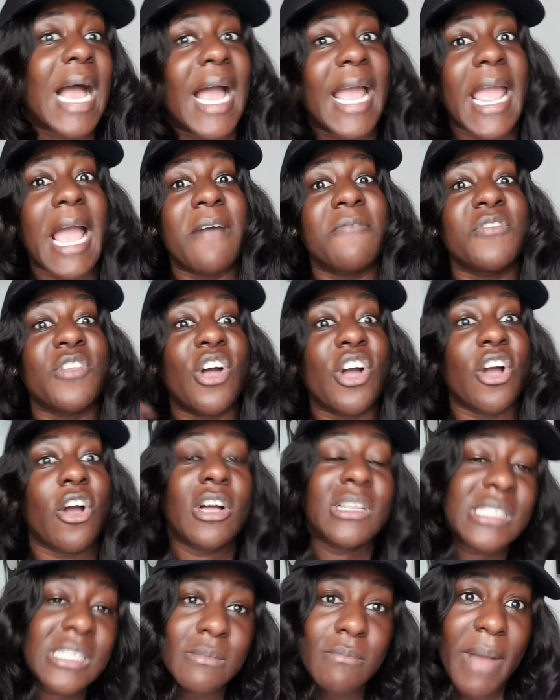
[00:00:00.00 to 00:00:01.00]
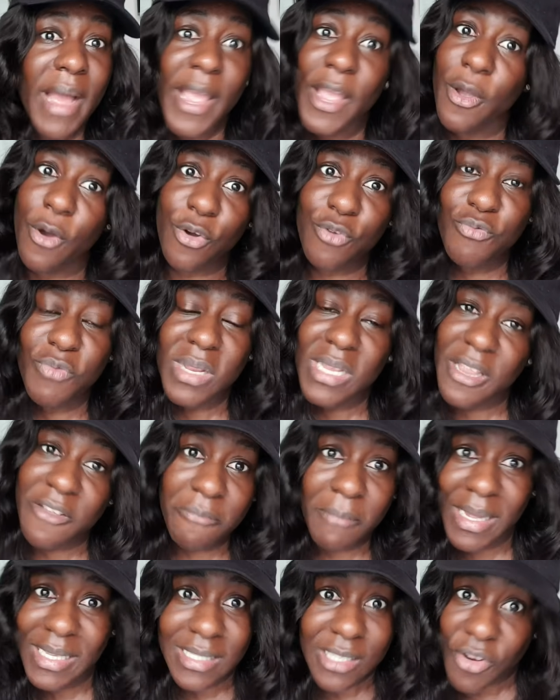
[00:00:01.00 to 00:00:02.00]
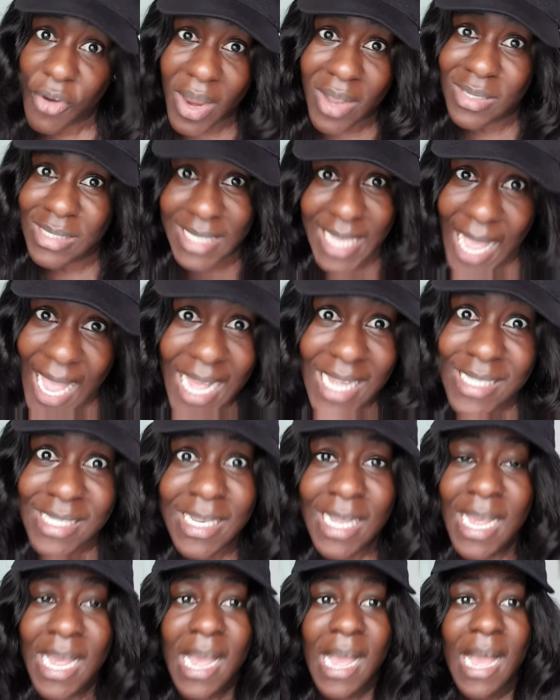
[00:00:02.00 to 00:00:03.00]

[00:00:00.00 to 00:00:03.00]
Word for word: I have not gotten my own relief materials yet,